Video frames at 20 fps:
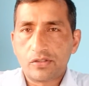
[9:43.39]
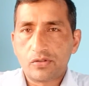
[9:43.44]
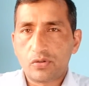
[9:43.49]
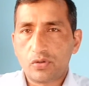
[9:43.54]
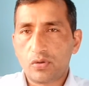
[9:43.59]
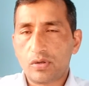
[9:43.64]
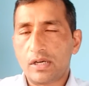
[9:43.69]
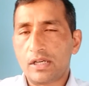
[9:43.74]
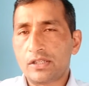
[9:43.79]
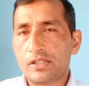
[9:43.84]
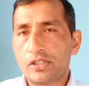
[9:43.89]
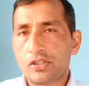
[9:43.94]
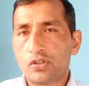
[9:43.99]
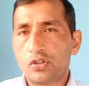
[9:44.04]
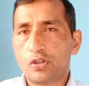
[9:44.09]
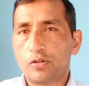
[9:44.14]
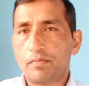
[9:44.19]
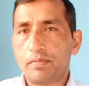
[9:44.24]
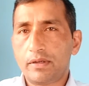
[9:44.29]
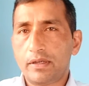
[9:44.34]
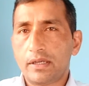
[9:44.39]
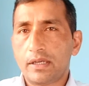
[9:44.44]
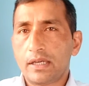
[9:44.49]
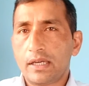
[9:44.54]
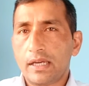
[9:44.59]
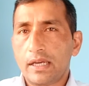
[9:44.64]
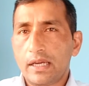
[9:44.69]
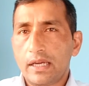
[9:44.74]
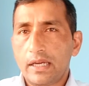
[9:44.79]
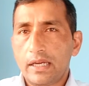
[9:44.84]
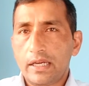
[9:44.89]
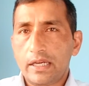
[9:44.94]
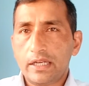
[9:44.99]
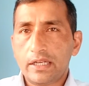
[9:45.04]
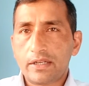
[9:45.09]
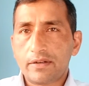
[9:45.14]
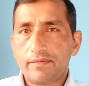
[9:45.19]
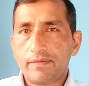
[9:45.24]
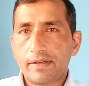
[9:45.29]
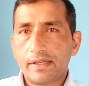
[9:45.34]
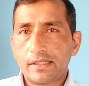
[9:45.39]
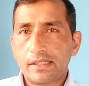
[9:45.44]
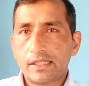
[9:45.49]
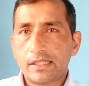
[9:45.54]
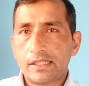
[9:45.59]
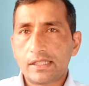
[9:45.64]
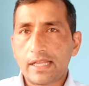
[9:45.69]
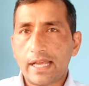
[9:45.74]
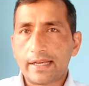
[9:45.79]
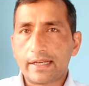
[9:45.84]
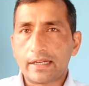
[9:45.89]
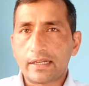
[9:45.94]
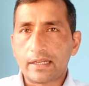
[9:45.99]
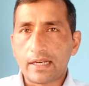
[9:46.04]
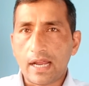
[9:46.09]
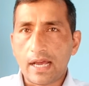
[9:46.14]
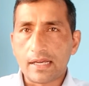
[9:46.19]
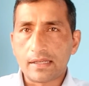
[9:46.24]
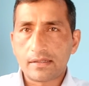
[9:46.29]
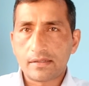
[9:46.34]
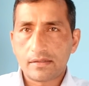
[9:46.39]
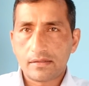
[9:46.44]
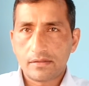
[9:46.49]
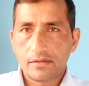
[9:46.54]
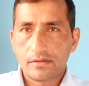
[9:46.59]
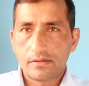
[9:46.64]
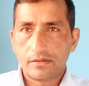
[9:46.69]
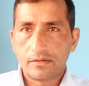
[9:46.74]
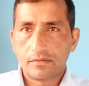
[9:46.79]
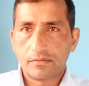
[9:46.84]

So your answer should be, interface is like a class